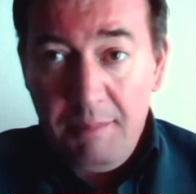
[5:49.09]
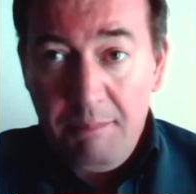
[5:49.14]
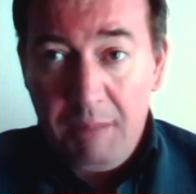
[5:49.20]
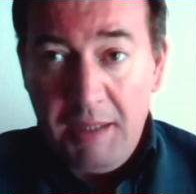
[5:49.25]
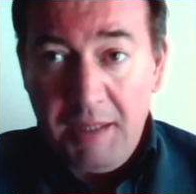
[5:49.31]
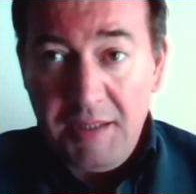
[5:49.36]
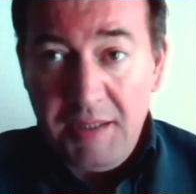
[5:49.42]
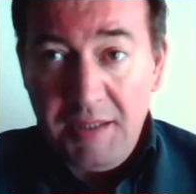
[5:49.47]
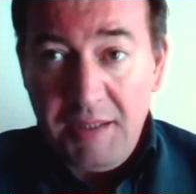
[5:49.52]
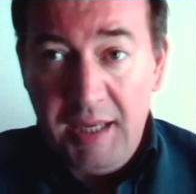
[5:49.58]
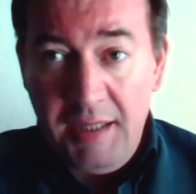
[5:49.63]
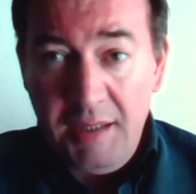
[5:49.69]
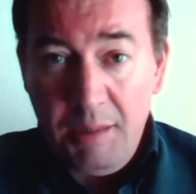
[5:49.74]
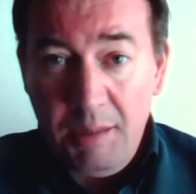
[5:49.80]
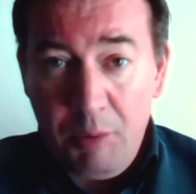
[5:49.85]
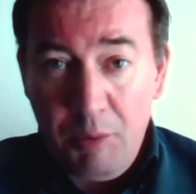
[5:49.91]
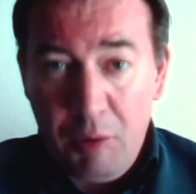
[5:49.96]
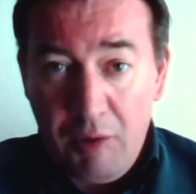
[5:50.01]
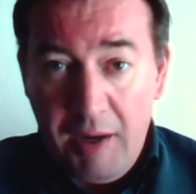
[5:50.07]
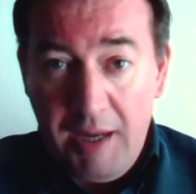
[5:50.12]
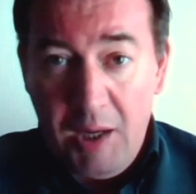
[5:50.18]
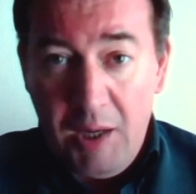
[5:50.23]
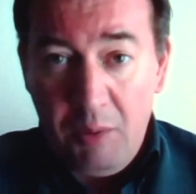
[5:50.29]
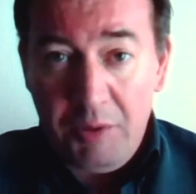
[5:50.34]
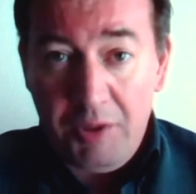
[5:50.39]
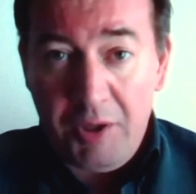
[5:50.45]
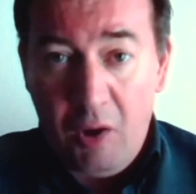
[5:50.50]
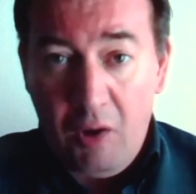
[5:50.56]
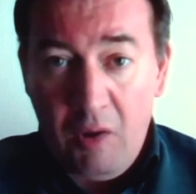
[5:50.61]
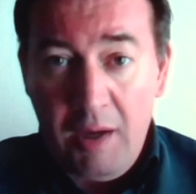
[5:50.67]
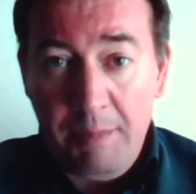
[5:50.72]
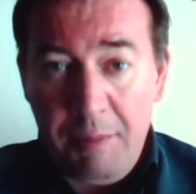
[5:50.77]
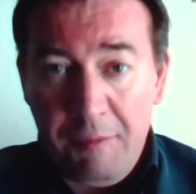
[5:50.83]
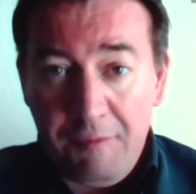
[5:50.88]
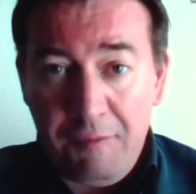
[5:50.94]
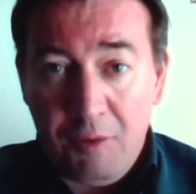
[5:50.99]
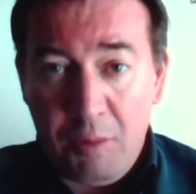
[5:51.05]
maintain the morale and the high
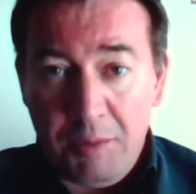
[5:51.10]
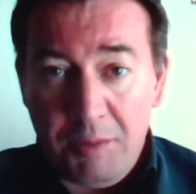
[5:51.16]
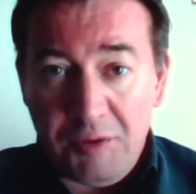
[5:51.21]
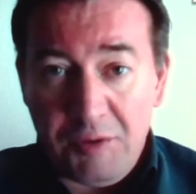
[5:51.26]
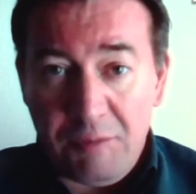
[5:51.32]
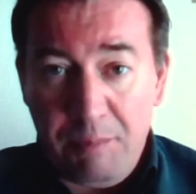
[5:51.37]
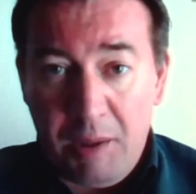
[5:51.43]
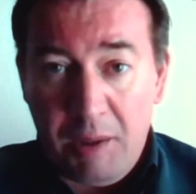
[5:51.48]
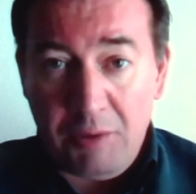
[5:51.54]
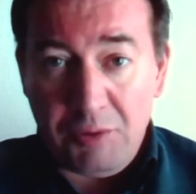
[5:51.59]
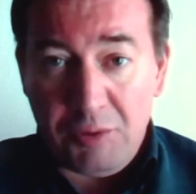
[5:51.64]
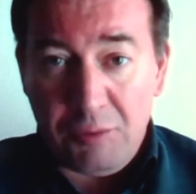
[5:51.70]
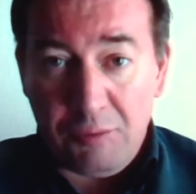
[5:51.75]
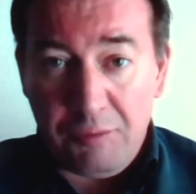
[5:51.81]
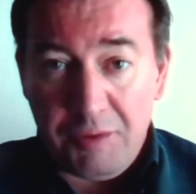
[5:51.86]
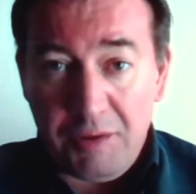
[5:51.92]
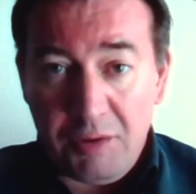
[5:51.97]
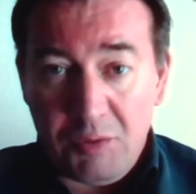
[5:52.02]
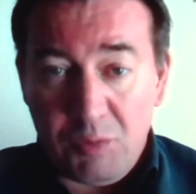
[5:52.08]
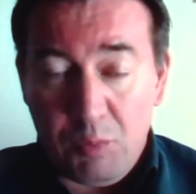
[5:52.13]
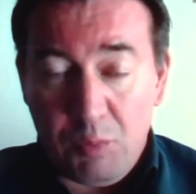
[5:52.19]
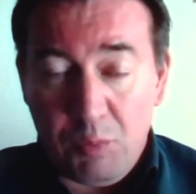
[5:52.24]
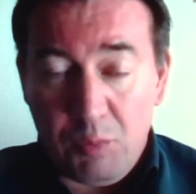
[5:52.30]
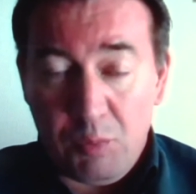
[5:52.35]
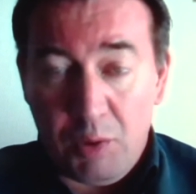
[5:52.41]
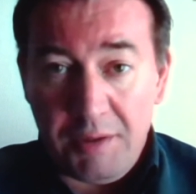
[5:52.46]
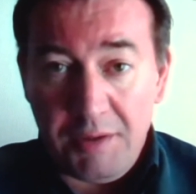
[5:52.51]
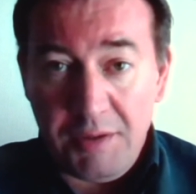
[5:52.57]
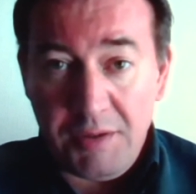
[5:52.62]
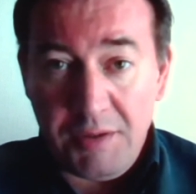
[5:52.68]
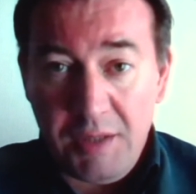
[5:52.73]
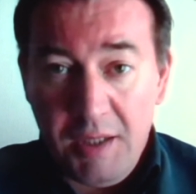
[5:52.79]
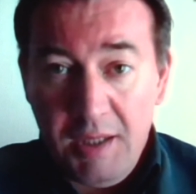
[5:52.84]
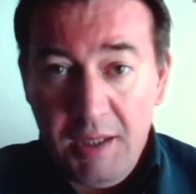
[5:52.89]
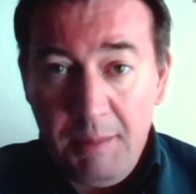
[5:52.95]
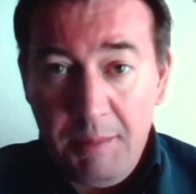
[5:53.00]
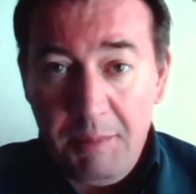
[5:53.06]
performance of post office workers,
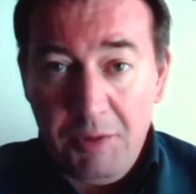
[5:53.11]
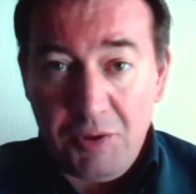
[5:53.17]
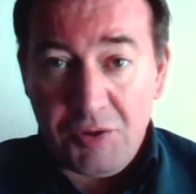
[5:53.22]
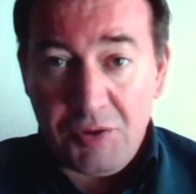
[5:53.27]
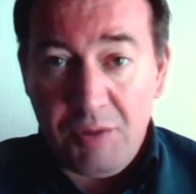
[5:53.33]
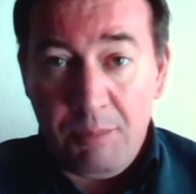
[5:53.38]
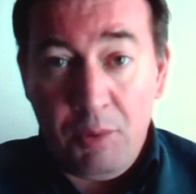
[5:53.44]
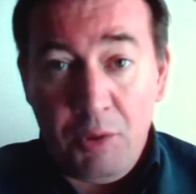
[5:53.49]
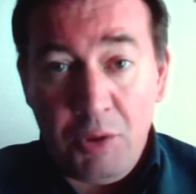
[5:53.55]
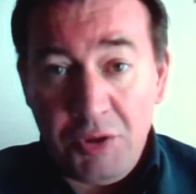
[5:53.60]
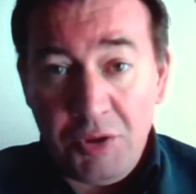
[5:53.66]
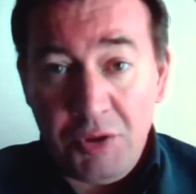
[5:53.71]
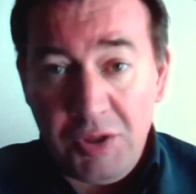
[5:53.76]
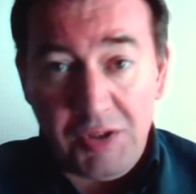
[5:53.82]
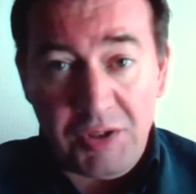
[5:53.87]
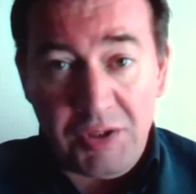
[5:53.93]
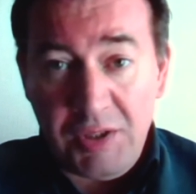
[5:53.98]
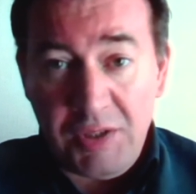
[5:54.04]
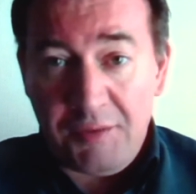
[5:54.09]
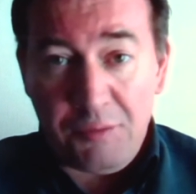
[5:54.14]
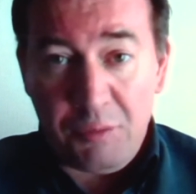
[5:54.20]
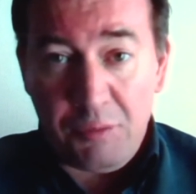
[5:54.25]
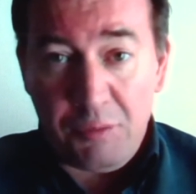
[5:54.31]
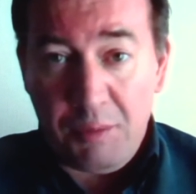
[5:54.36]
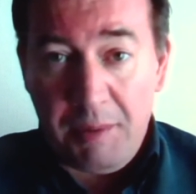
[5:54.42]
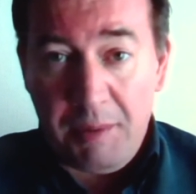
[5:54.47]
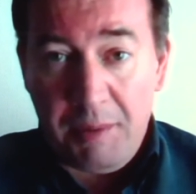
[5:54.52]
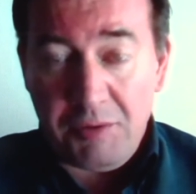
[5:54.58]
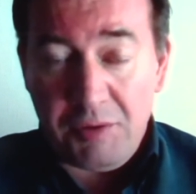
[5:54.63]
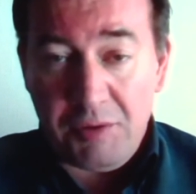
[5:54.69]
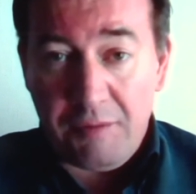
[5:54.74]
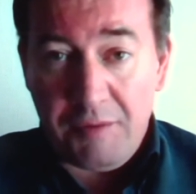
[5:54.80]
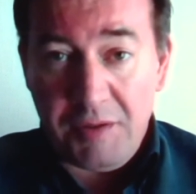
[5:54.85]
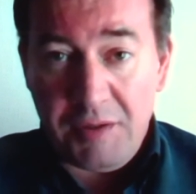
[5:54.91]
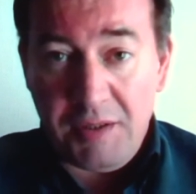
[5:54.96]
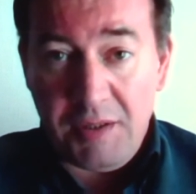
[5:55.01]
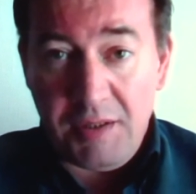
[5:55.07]
because the more successful the post
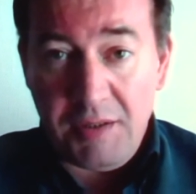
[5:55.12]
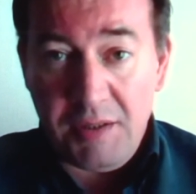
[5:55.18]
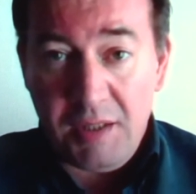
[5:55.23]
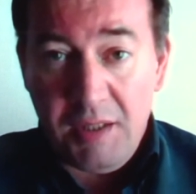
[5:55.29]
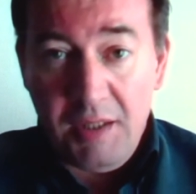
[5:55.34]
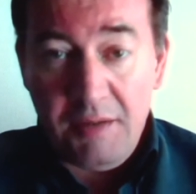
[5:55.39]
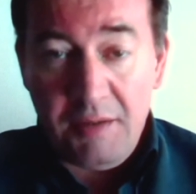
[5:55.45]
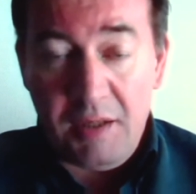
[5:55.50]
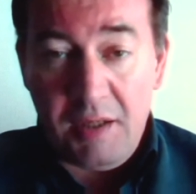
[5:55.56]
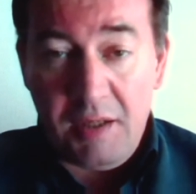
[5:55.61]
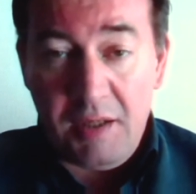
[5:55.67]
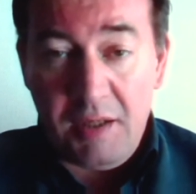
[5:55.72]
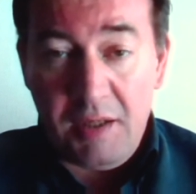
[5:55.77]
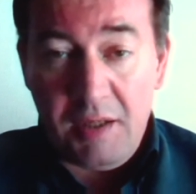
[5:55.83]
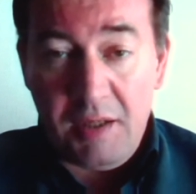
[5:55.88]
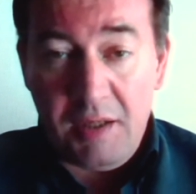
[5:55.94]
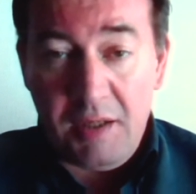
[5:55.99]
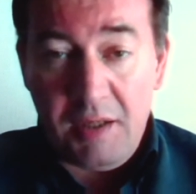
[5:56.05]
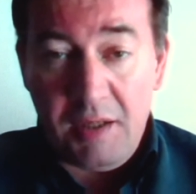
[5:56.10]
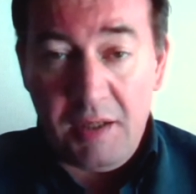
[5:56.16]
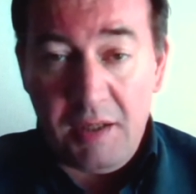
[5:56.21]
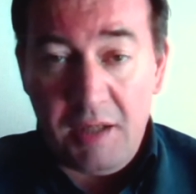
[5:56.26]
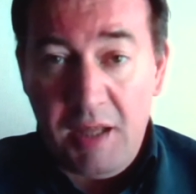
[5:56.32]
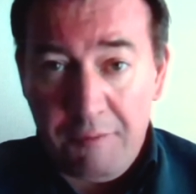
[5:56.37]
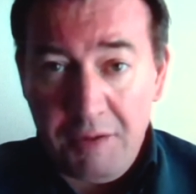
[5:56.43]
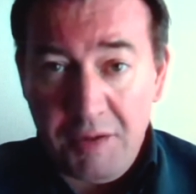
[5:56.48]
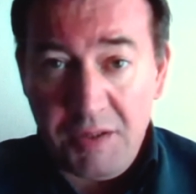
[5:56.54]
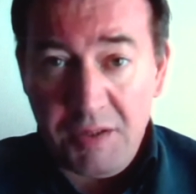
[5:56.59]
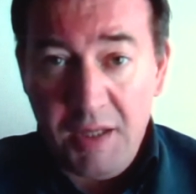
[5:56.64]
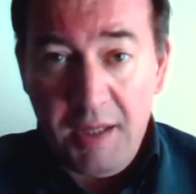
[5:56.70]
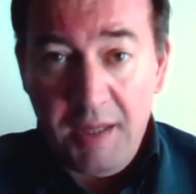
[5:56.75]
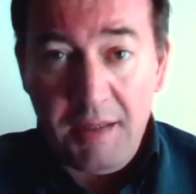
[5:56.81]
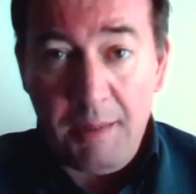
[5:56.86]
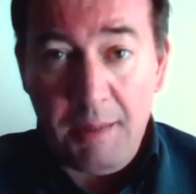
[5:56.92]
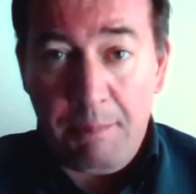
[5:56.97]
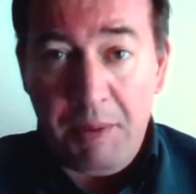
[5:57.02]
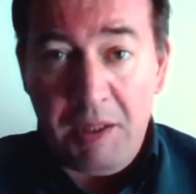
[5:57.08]
office is, the larger its
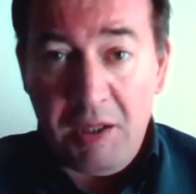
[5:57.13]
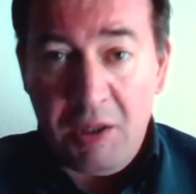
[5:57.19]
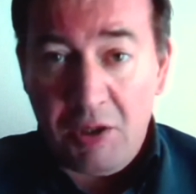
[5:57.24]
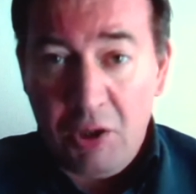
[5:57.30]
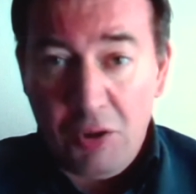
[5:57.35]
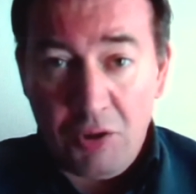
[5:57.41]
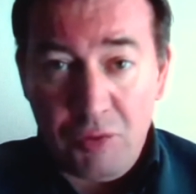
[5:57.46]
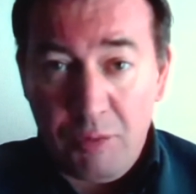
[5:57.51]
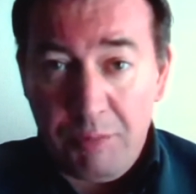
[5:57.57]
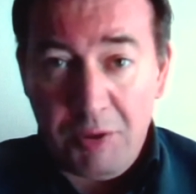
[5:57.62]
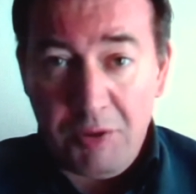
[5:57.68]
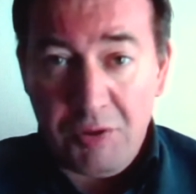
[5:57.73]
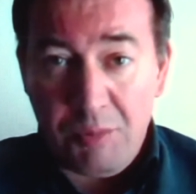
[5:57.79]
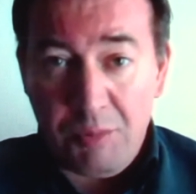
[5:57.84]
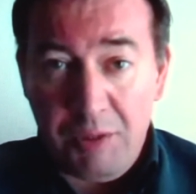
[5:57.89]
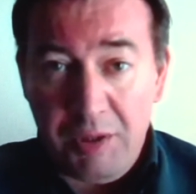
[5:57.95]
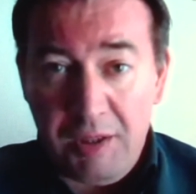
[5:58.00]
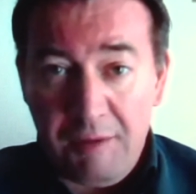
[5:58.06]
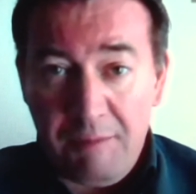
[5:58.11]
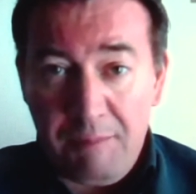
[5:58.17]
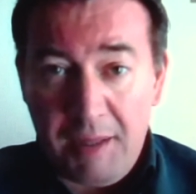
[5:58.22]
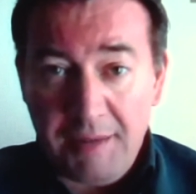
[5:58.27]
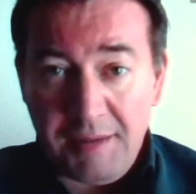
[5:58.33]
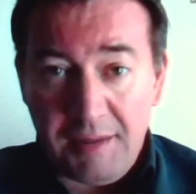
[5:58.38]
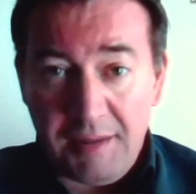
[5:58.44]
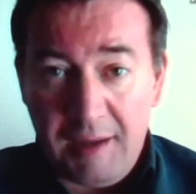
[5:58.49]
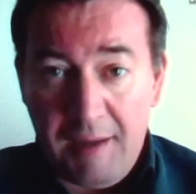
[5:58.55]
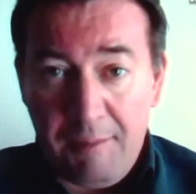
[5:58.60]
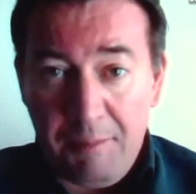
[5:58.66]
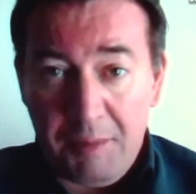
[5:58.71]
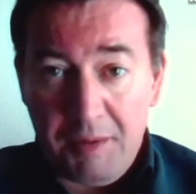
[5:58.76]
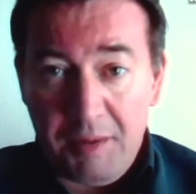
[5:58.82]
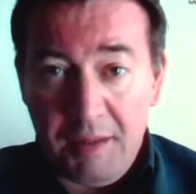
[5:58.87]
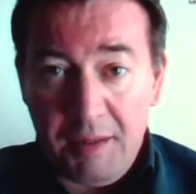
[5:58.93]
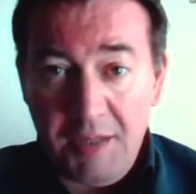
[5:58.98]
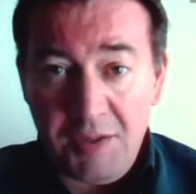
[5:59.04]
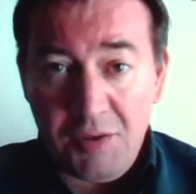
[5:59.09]
profits, the bigger contribution we give back
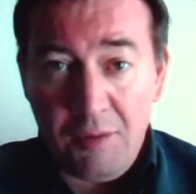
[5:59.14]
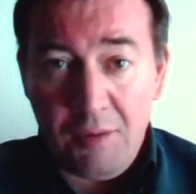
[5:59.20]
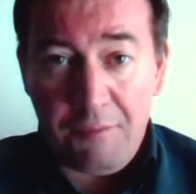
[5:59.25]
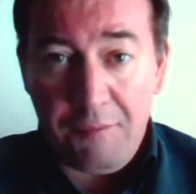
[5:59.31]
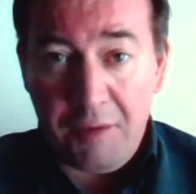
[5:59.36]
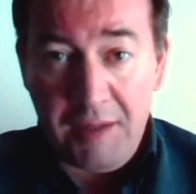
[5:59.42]
to government.